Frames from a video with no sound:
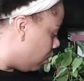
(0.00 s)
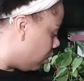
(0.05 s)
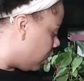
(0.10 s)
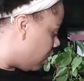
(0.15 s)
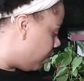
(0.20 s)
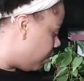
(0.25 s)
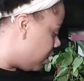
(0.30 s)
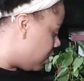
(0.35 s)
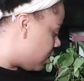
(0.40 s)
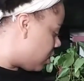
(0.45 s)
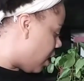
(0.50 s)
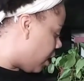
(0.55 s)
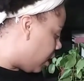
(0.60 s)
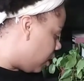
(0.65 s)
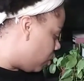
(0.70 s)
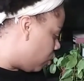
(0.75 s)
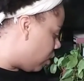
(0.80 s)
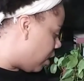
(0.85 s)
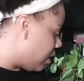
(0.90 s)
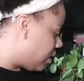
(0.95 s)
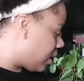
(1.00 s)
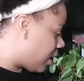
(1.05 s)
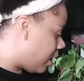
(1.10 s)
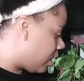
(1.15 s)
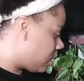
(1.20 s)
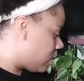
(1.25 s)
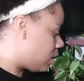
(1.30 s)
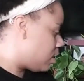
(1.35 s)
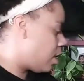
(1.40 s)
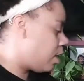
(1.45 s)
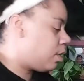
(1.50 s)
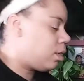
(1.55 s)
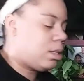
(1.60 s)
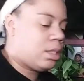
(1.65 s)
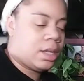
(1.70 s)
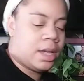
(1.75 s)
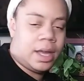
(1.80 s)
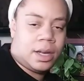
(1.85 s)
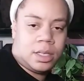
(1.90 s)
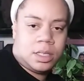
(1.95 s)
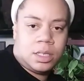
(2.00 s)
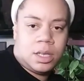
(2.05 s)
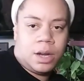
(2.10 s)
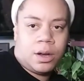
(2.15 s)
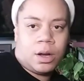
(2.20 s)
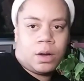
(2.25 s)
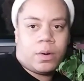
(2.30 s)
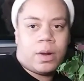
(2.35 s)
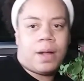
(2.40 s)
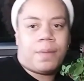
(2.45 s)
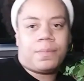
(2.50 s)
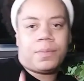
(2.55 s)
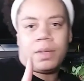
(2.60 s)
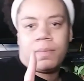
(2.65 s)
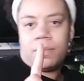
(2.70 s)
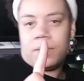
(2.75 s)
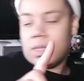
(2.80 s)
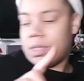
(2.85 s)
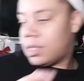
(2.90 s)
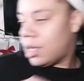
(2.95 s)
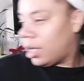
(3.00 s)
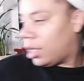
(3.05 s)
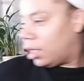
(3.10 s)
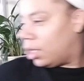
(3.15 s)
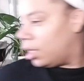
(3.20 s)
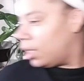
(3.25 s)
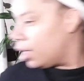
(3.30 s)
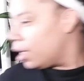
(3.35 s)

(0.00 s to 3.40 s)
Give me a second, you guys. I gotta set her up. Give me a second.